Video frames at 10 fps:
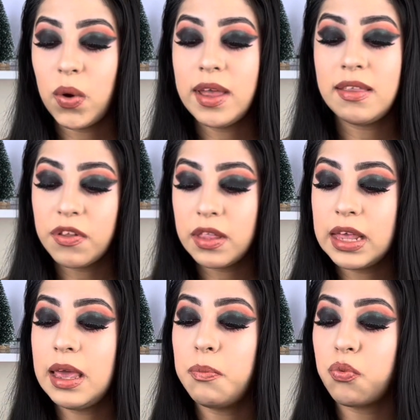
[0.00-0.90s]
It
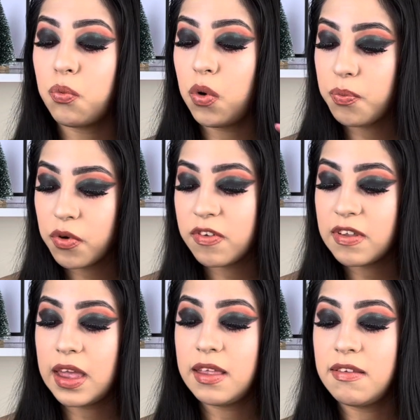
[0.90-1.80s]
only
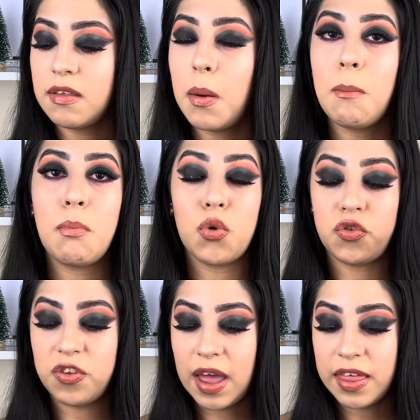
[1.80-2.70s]
represents
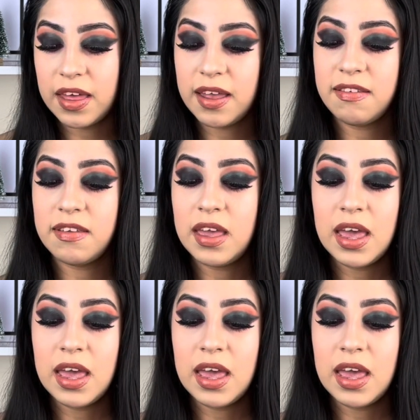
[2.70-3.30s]
posadas